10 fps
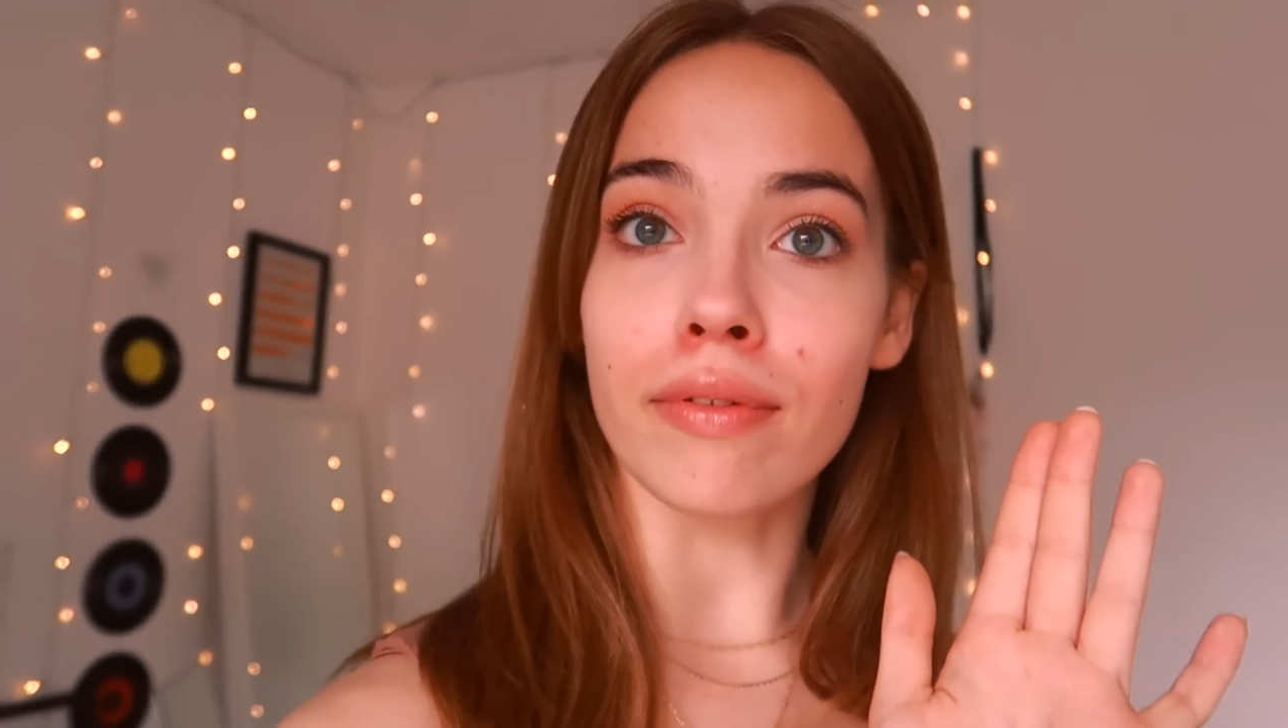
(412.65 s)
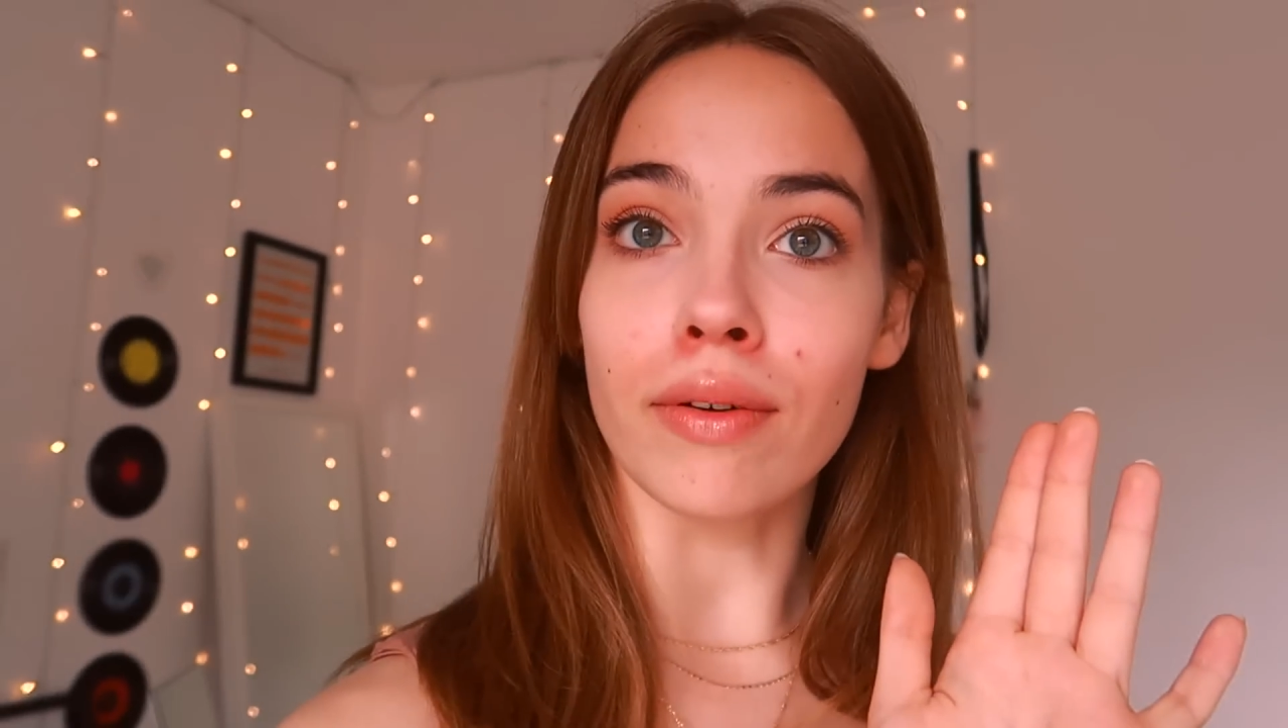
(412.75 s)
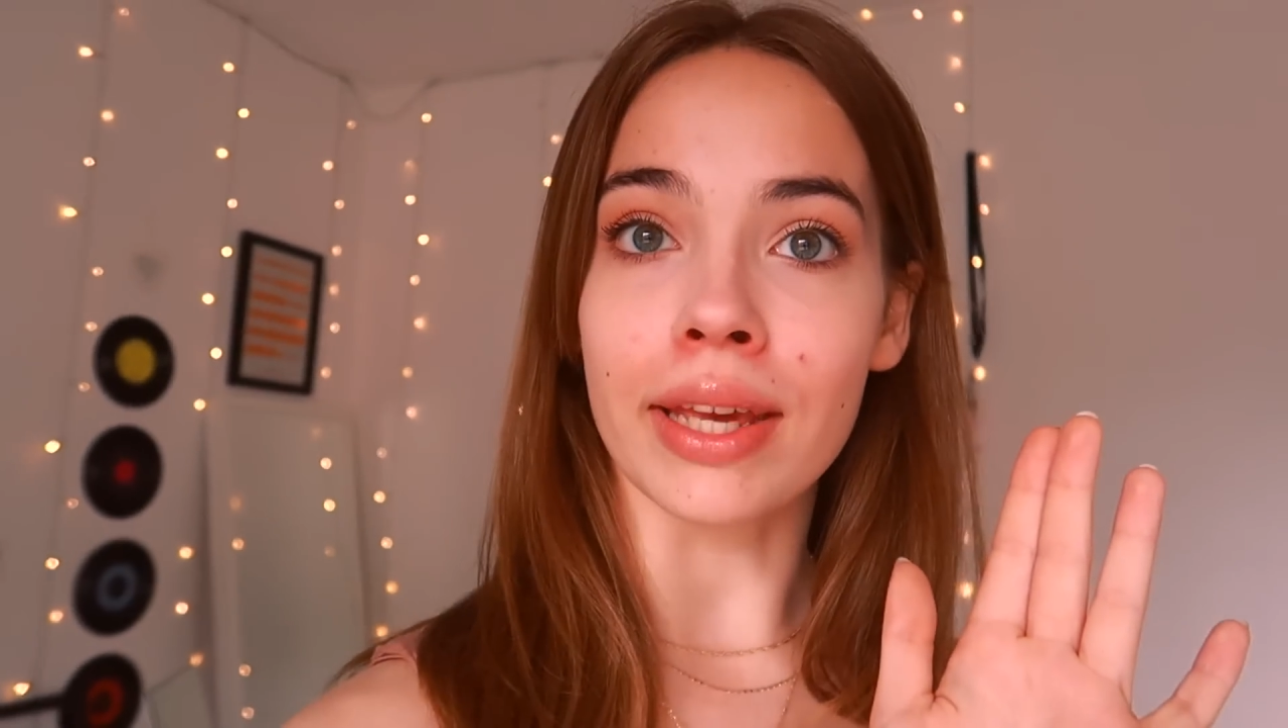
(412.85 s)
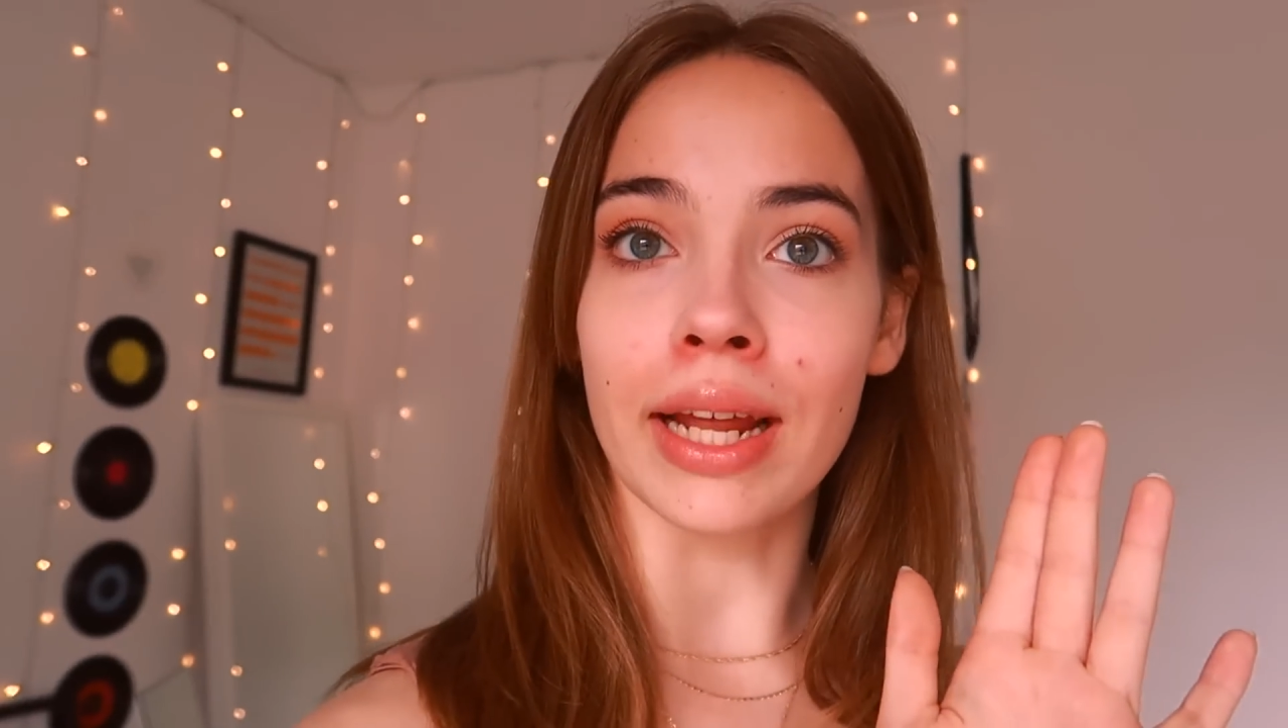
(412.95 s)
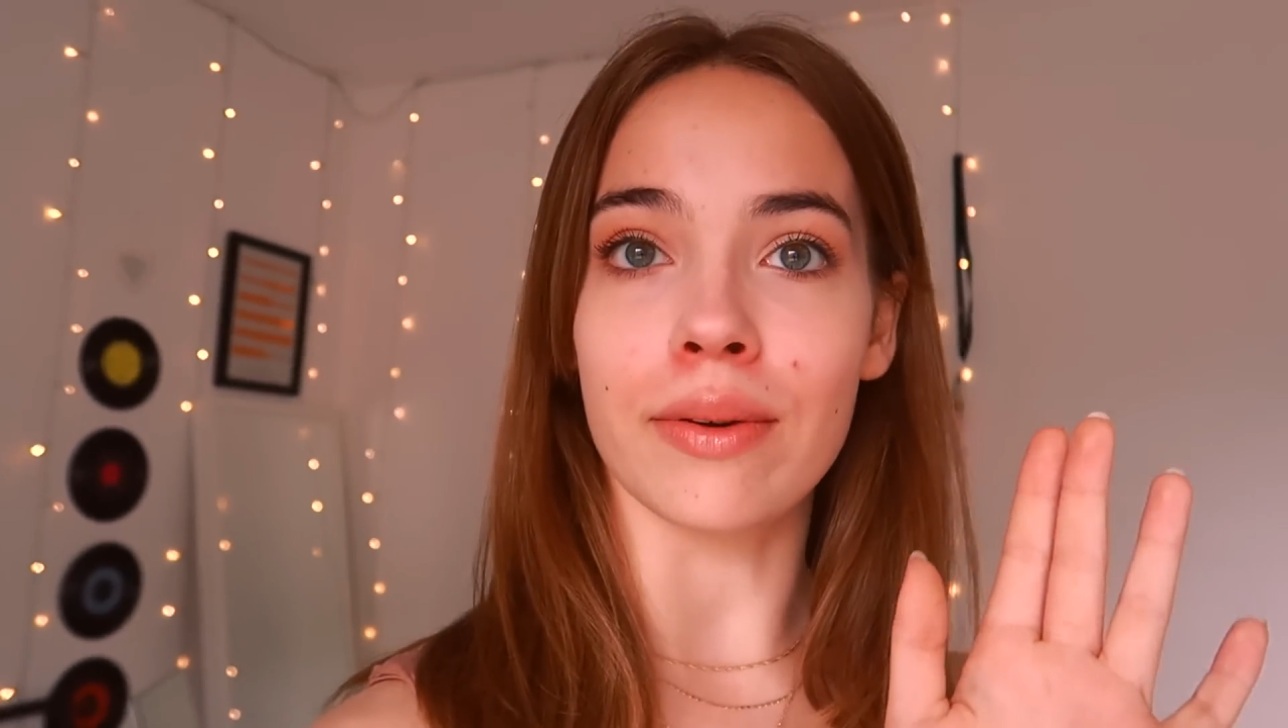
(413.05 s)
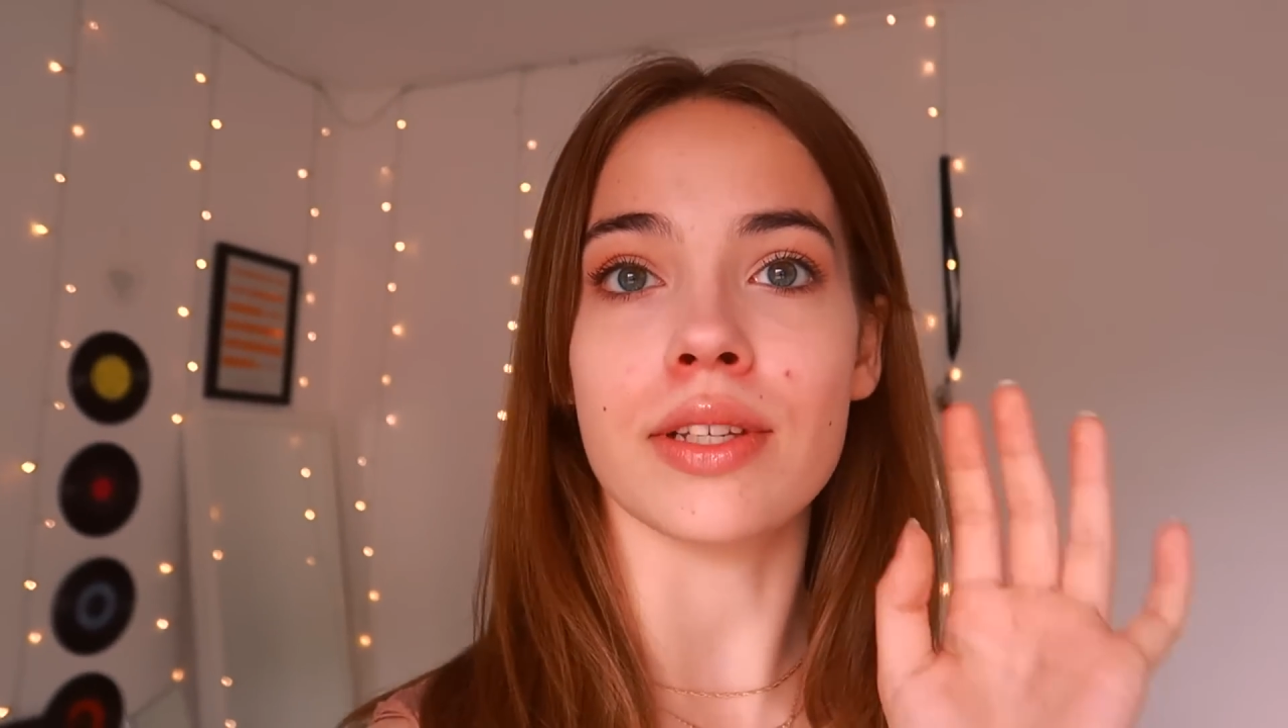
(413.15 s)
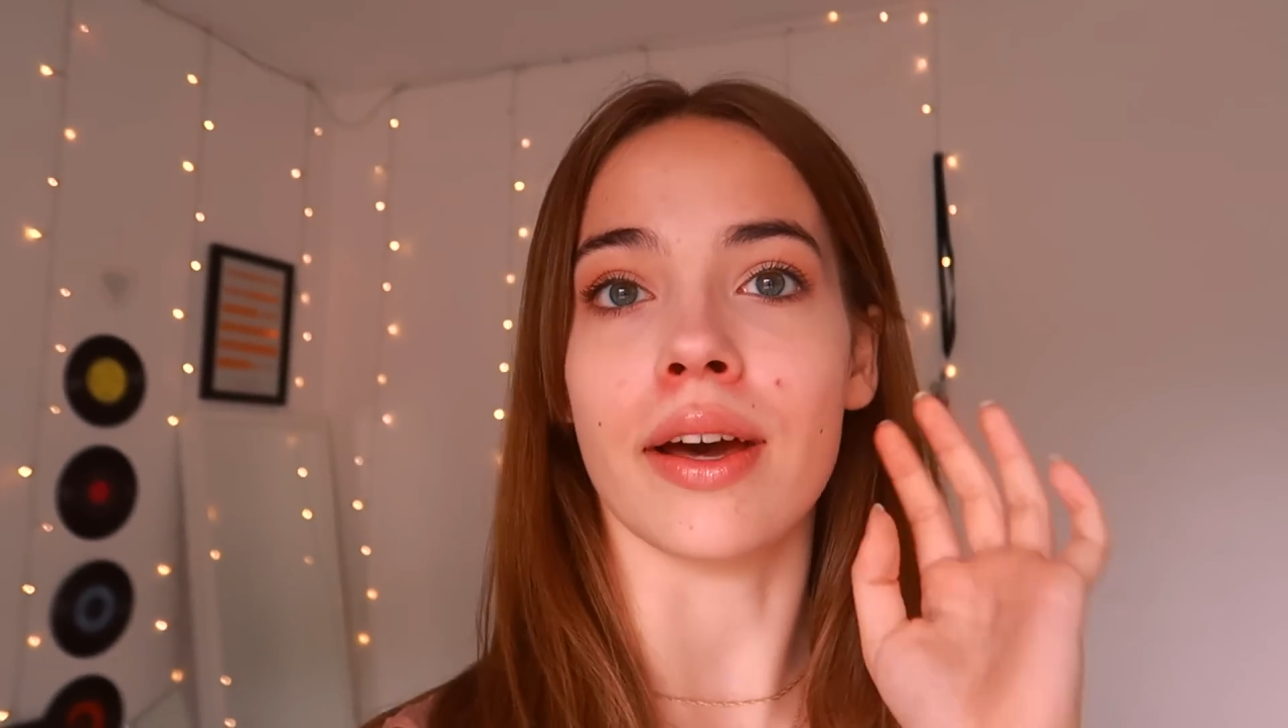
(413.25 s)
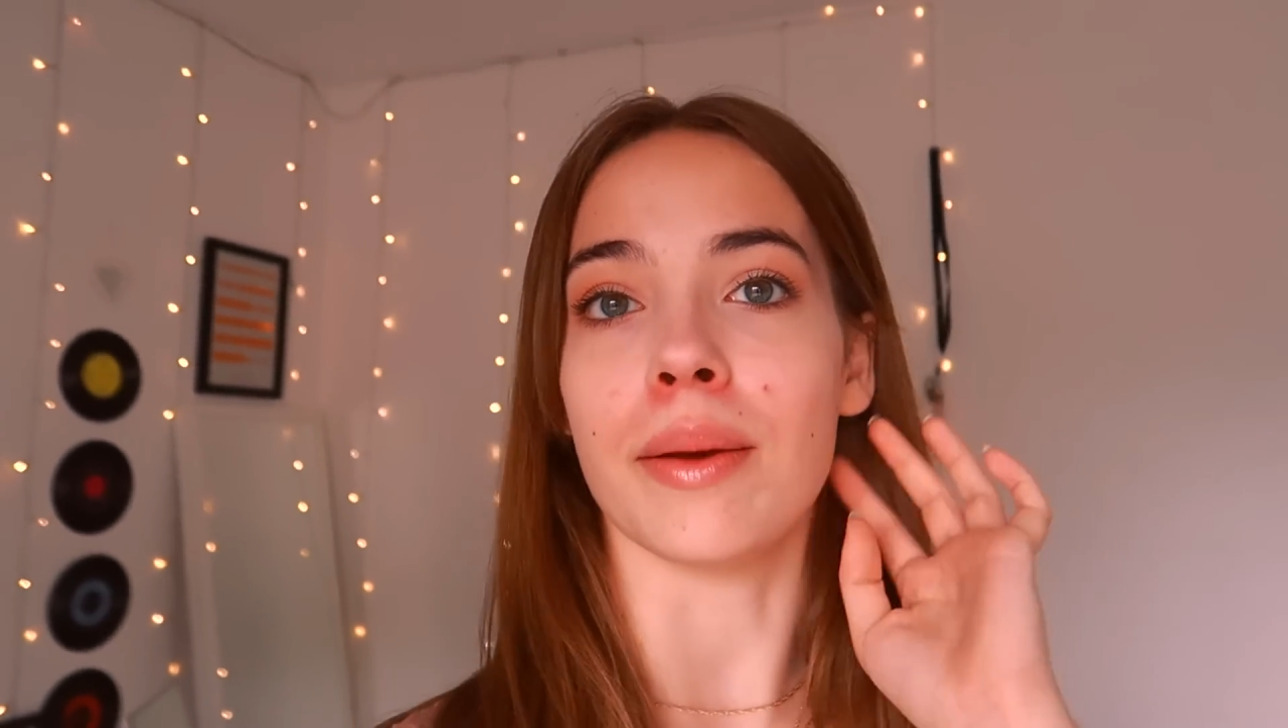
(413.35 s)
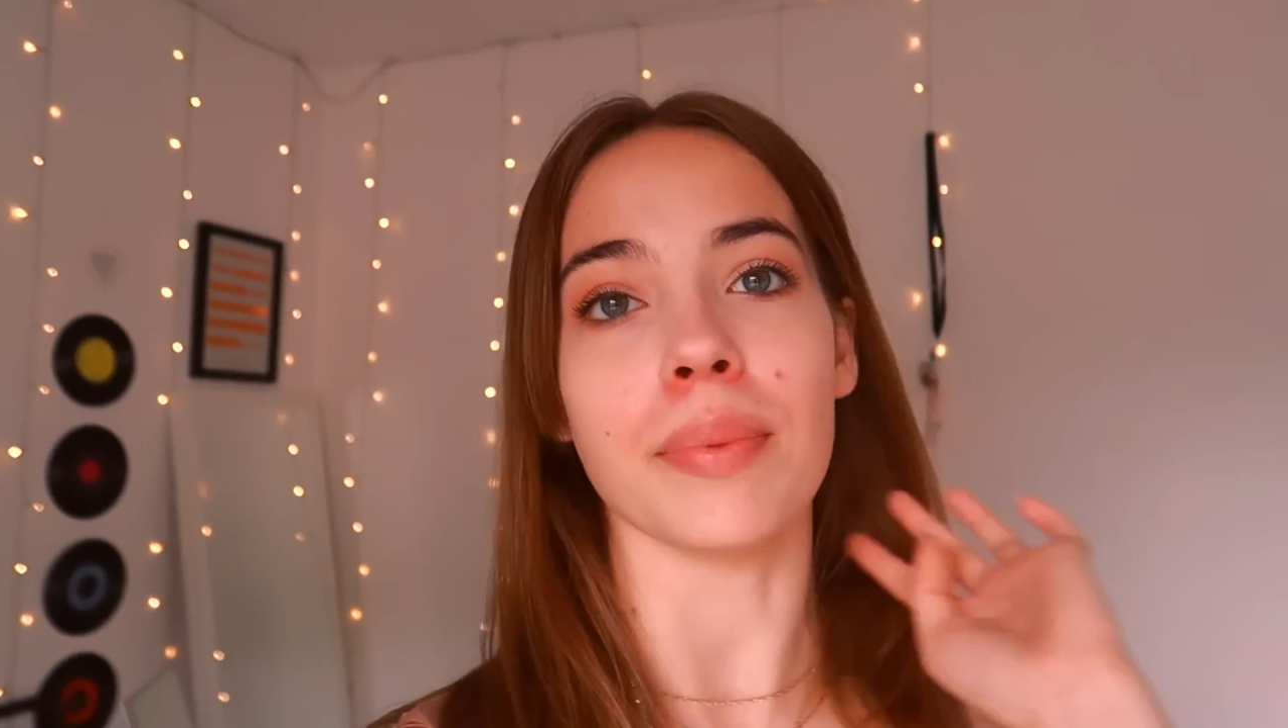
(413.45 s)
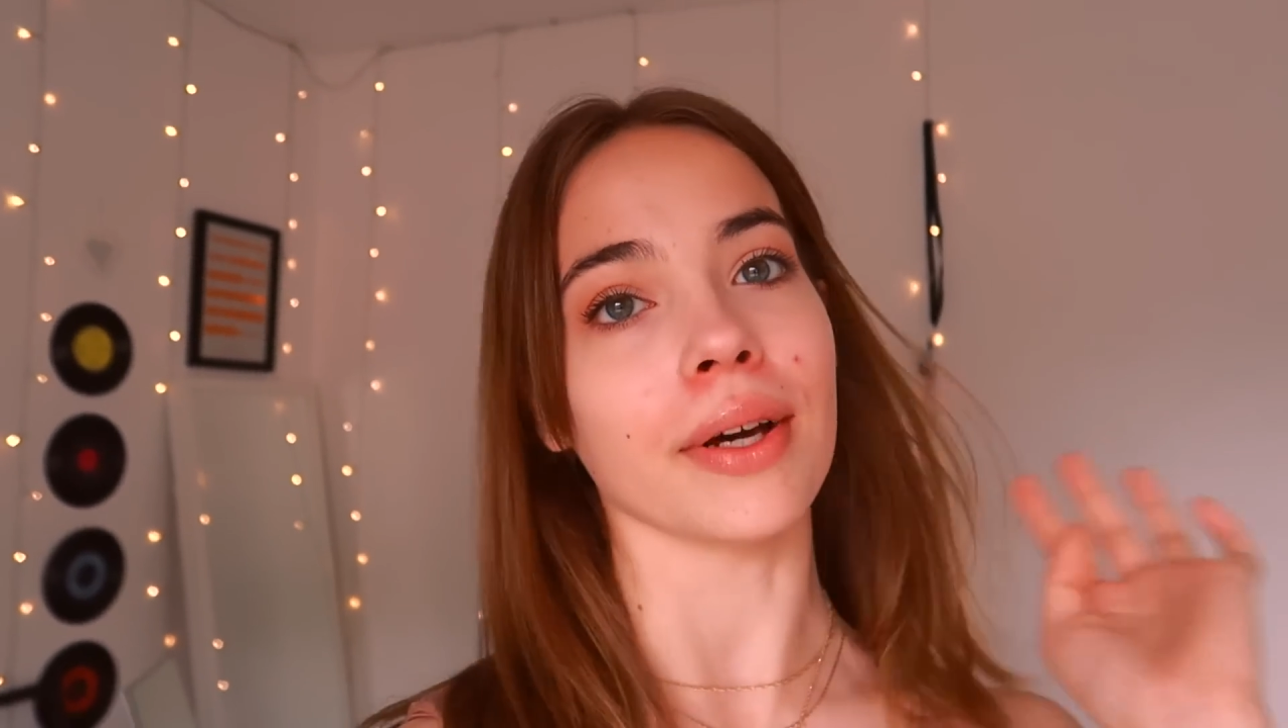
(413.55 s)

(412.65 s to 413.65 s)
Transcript: at vlogging outside,